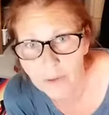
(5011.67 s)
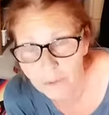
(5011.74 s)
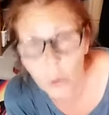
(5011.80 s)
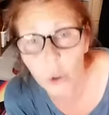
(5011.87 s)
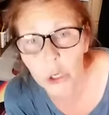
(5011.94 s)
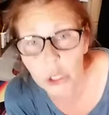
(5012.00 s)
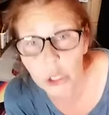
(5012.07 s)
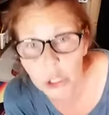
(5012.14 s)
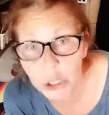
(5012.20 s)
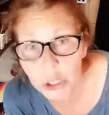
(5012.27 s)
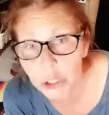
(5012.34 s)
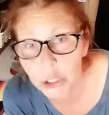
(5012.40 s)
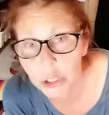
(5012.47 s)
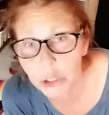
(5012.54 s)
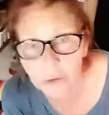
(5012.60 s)
for
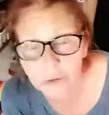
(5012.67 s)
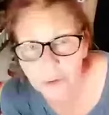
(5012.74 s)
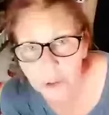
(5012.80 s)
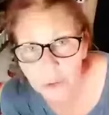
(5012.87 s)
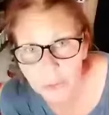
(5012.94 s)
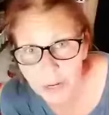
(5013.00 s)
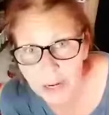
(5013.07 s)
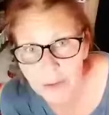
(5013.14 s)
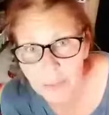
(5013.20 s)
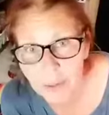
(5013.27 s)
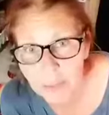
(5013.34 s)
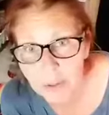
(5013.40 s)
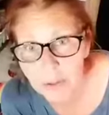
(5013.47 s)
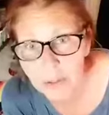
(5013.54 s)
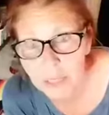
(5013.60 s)
you, for creative
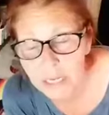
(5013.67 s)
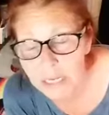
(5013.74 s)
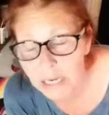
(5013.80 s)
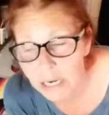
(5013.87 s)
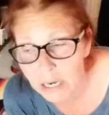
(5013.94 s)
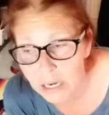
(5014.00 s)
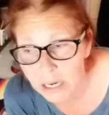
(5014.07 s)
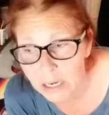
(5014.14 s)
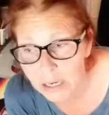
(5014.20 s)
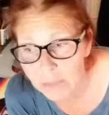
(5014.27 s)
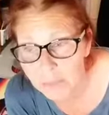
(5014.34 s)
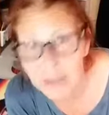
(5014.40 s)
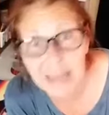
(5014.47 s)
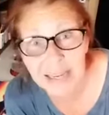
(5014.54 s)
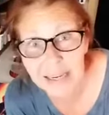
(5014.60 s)
people,
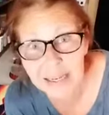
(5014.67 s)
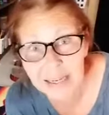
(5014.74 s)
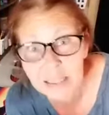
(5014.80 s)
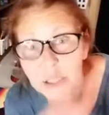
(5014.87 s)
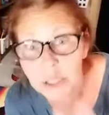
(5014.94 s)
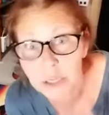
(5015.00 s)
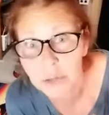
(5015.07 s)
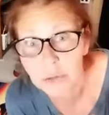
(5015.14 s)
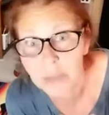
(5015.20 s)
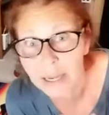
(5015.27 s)
um, is new.